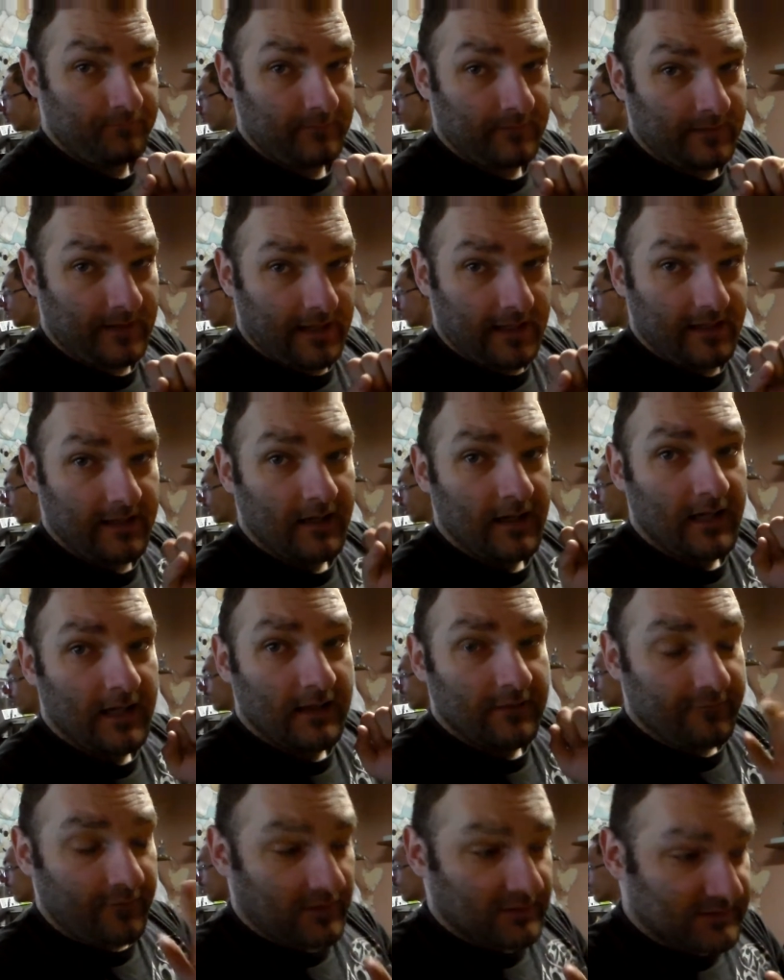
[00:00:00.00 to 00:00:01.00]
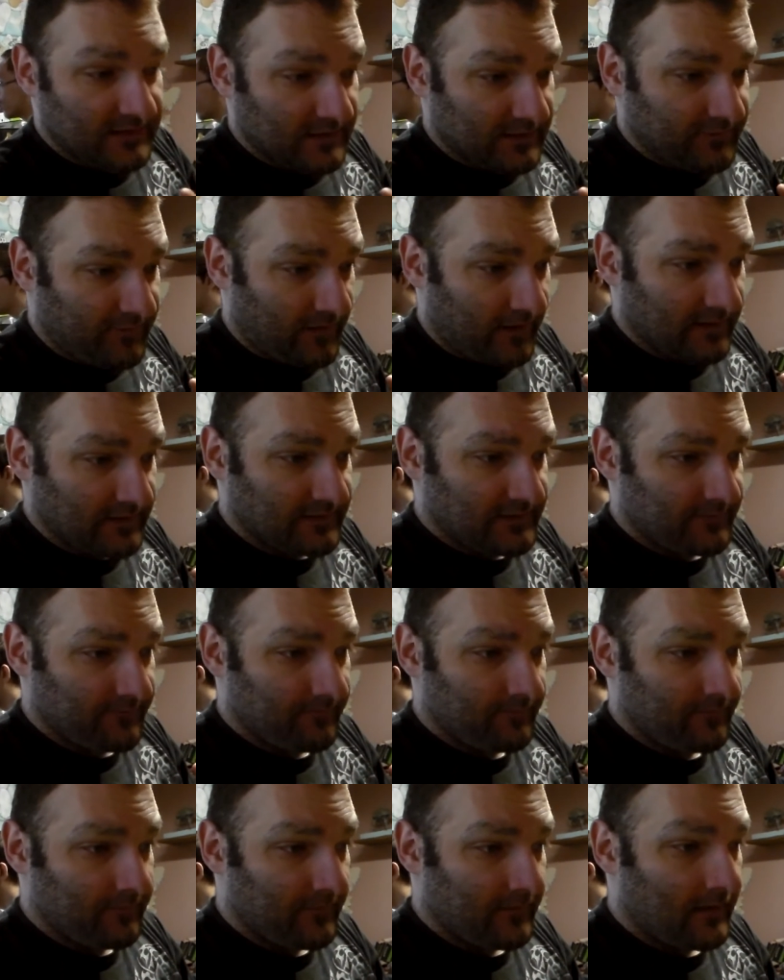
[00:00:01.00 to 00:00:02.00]
Okay? First things first.
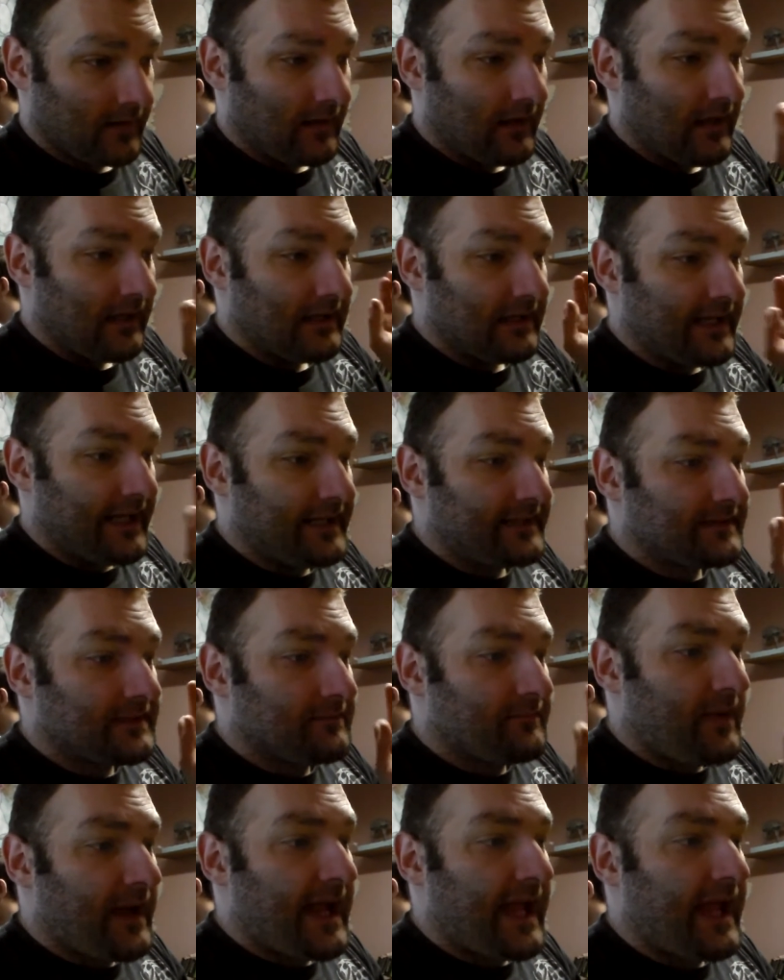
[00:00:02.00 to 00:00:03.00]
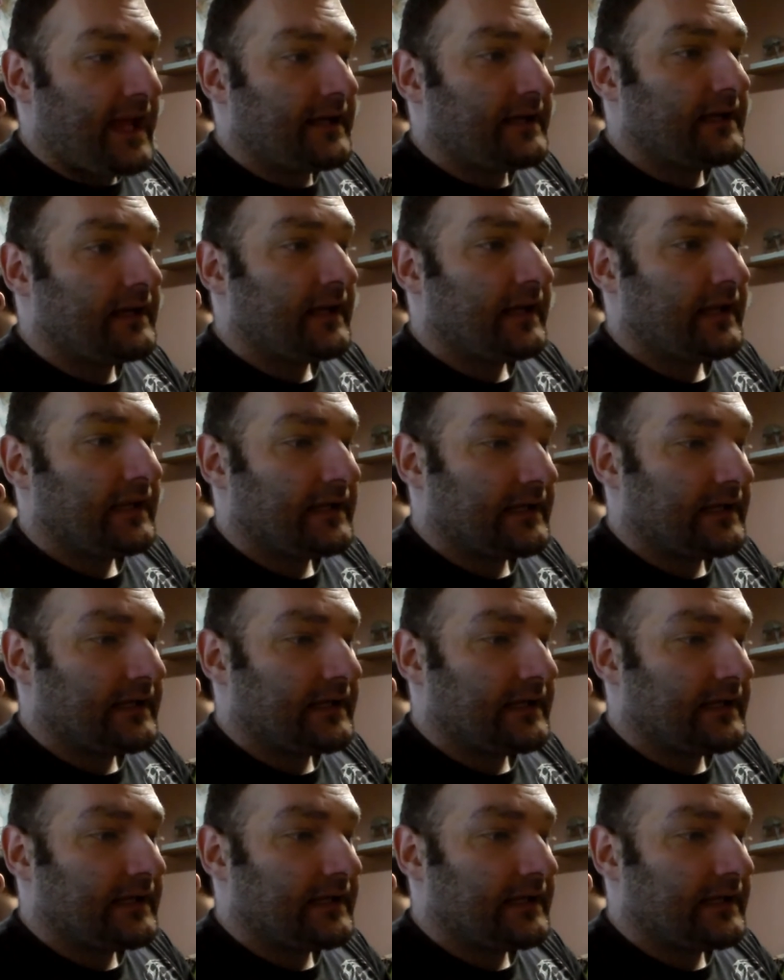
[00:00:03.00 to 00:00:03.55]
Let the man